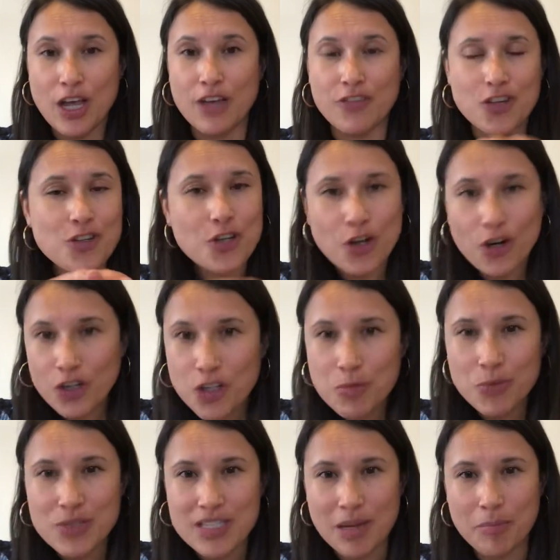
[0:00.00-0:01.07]
If you're in an
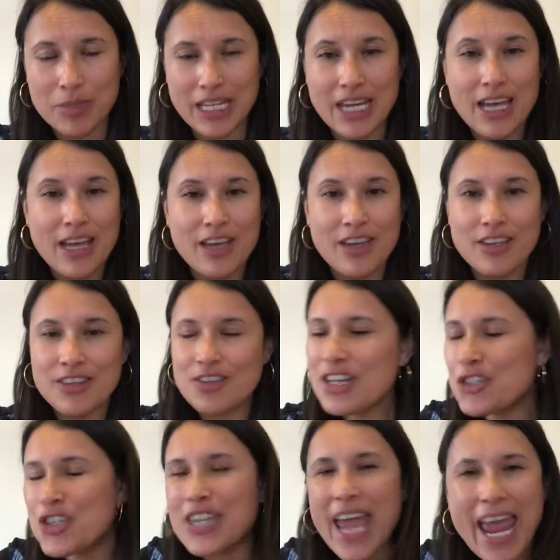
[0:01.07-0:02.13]
argument with somebody, they're
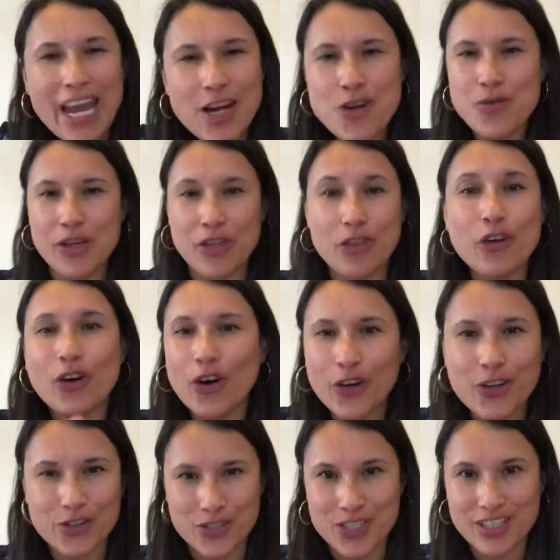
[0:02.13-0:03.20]
not just angry, they're
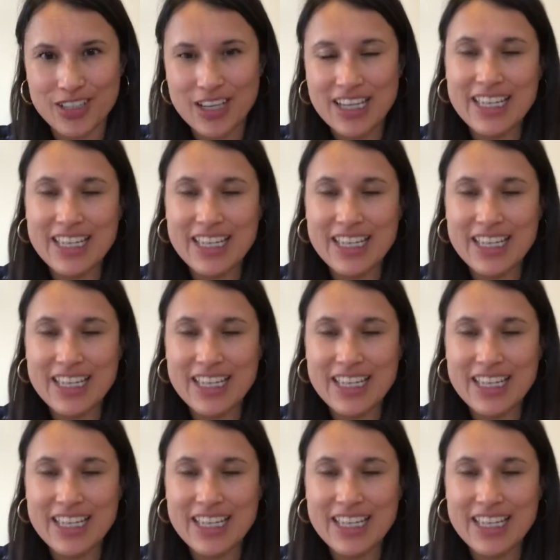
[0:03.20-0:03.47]
hurt.